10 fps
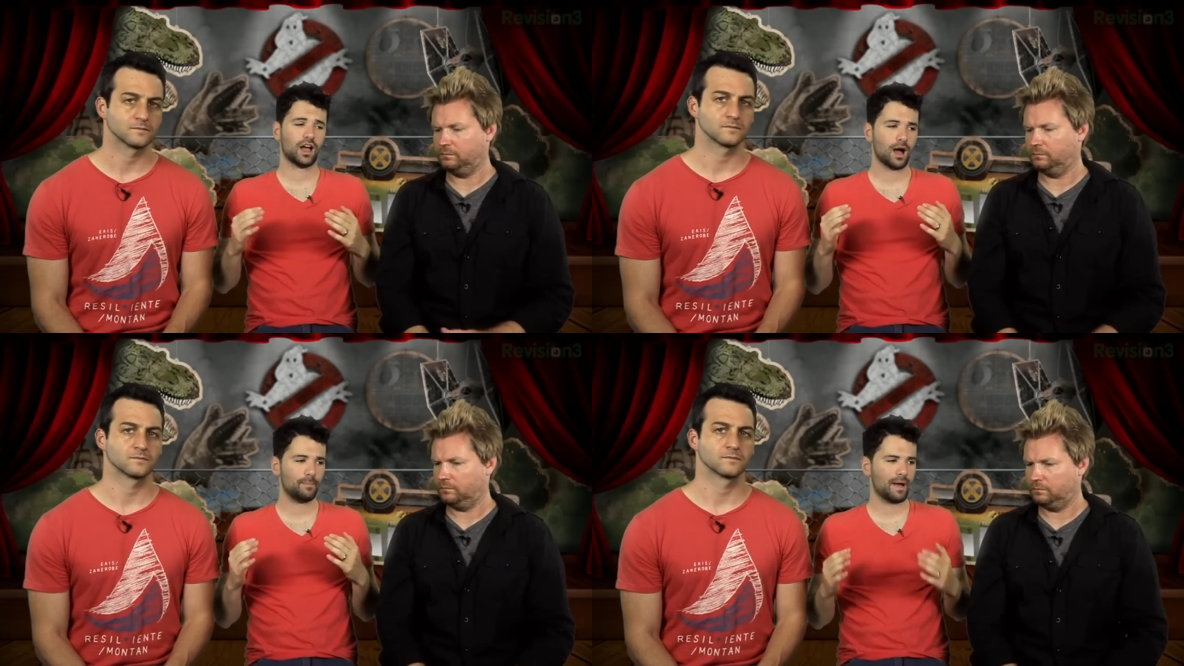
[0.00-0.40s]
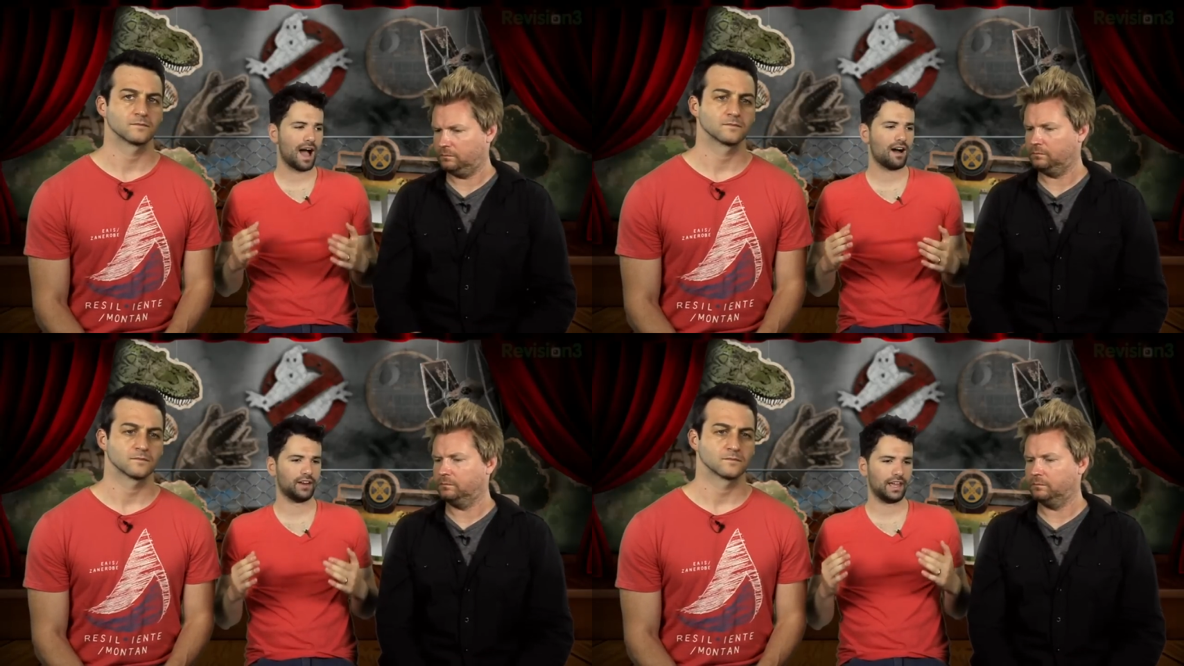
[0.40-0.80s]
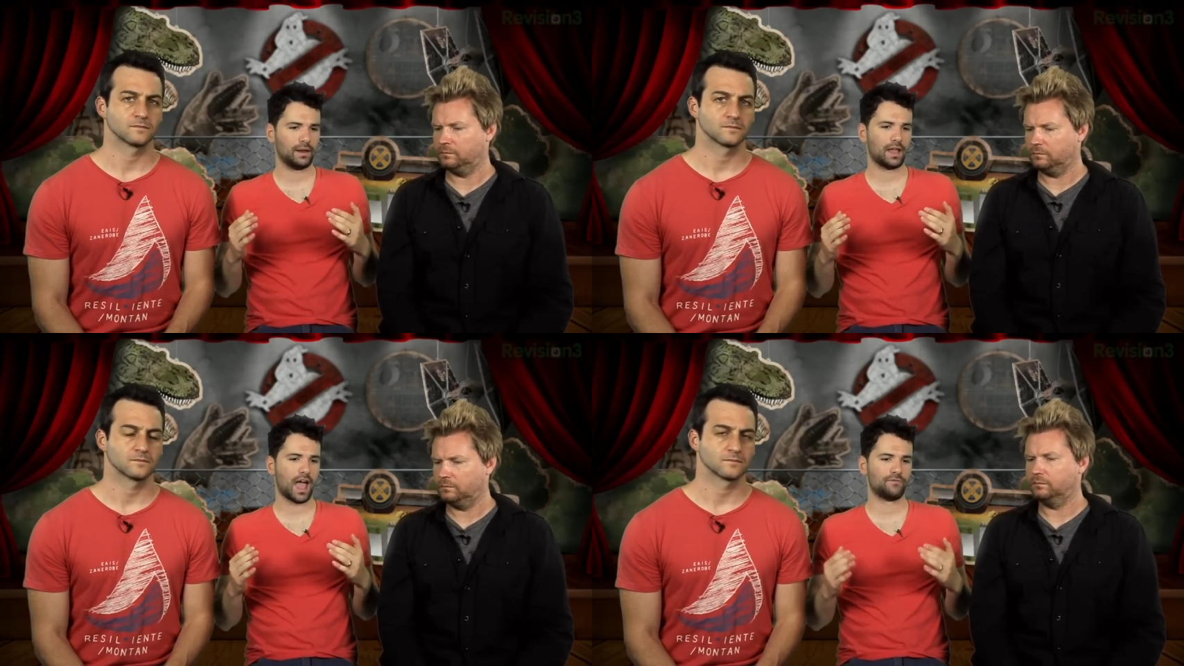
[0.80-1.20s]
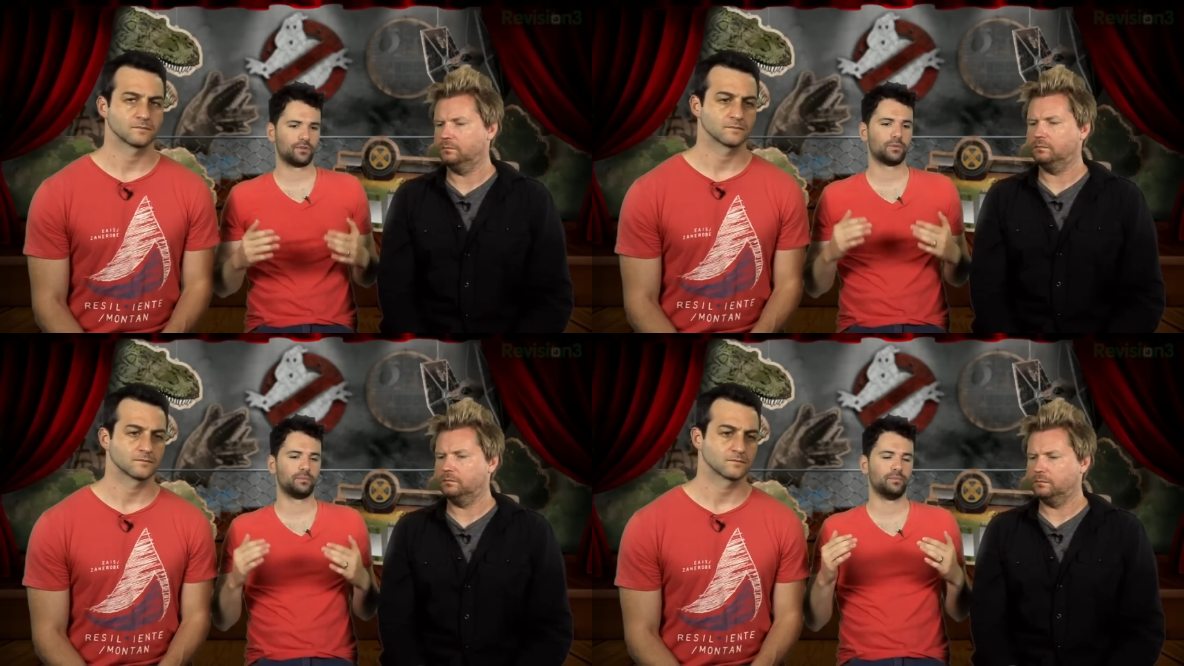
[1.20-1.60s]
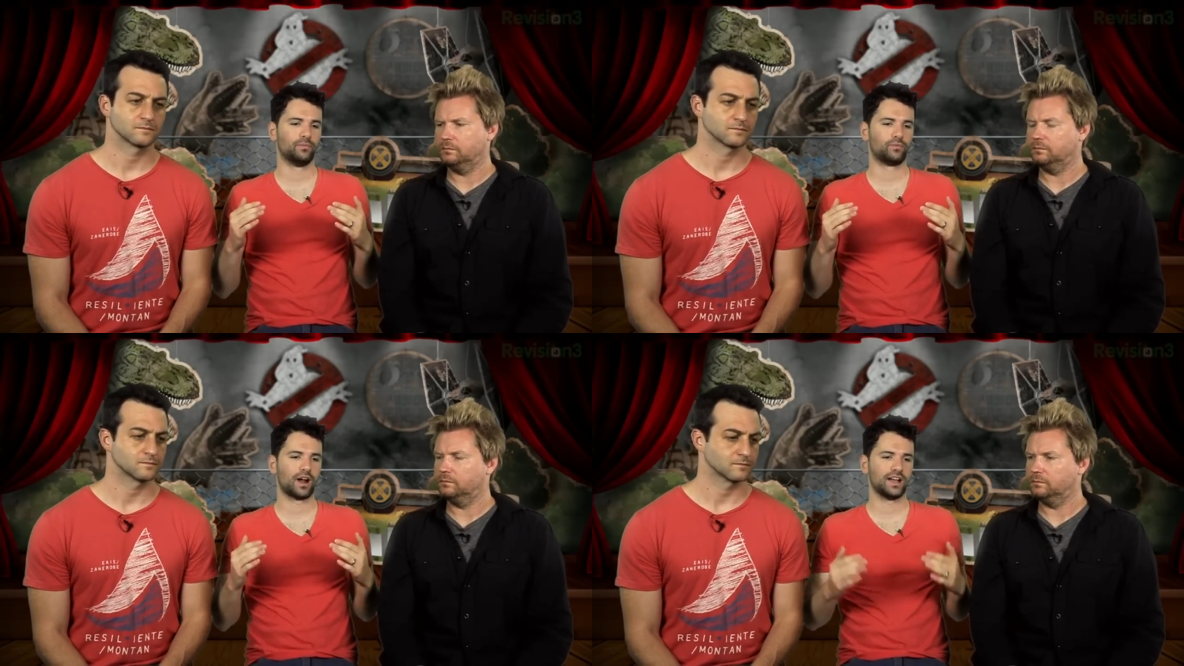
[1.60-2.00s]
Speaker 1: about it ever
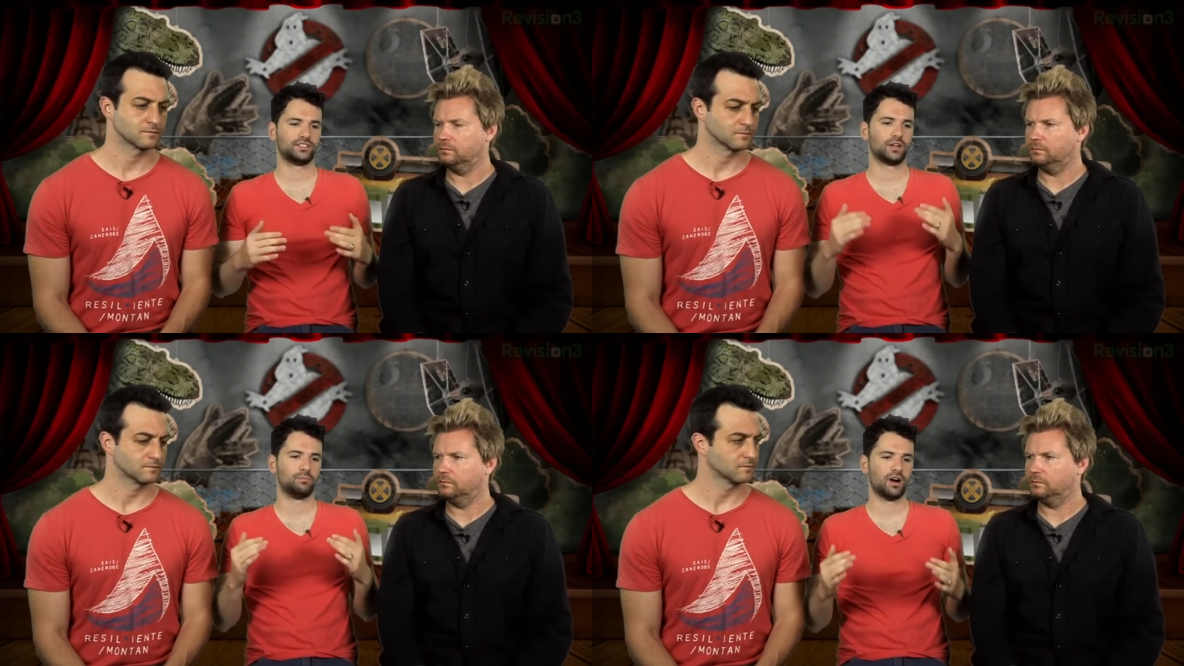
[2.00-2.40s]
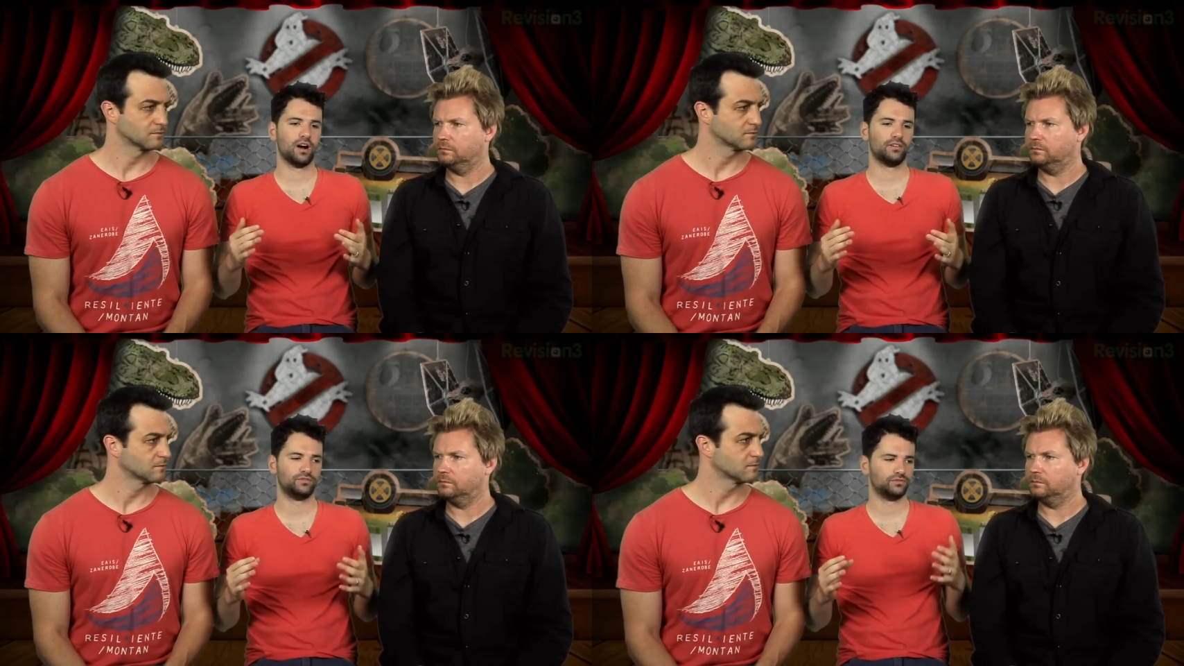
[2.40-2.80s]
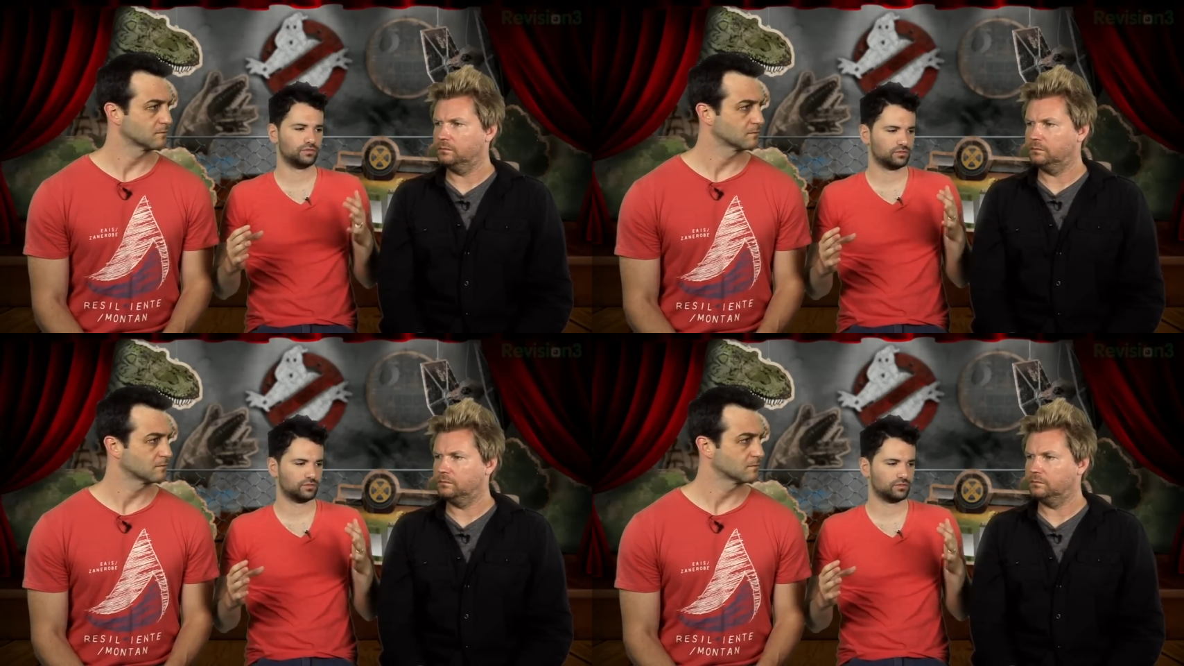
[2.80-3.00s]
rising above